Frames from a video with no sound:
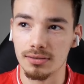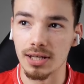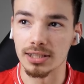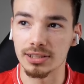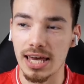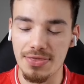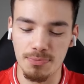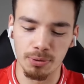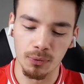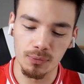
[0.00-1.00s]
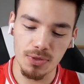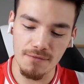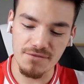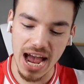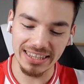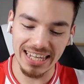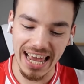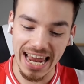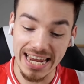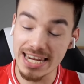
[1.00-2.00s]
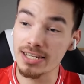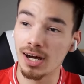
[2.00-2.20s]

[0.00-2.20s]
Yes, it, bro. The fact that eighty